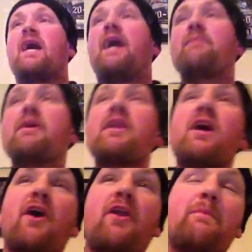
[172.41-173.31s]
I'm not
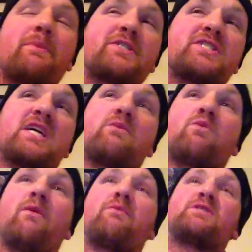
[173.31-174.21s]
100%
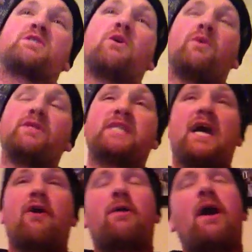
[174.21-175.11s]
what was going
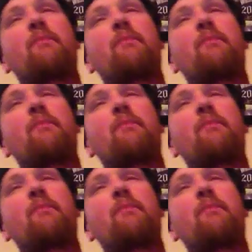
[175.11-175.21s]
down.